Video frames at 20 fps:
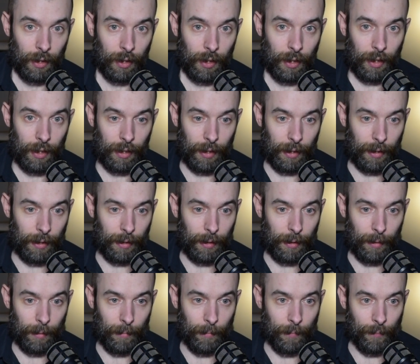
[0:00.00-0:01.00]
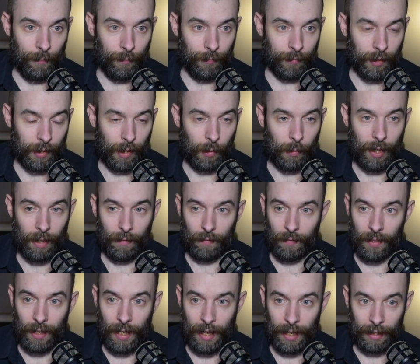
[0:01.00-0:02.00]
And we
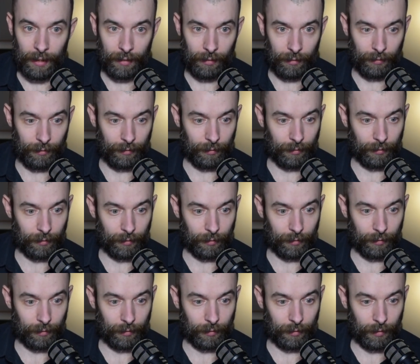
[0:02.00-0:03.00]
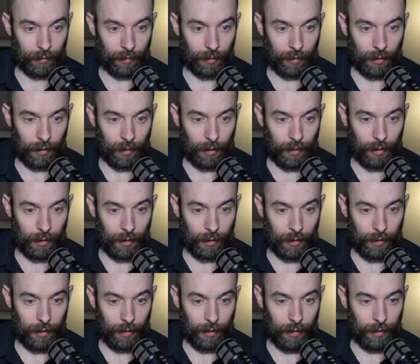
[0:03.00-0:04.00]
have that.
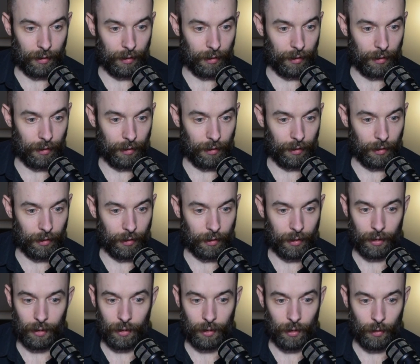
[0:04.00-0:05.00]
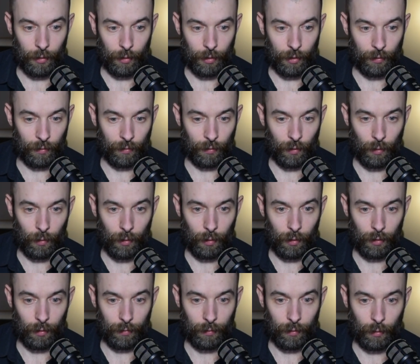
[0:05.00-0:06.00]
You can use
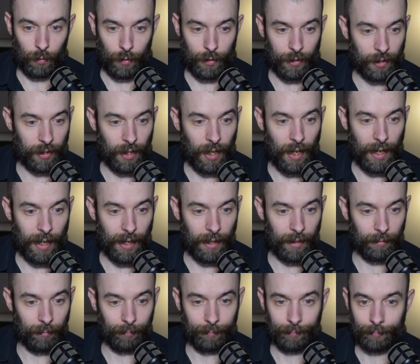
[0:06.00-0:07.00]
for snare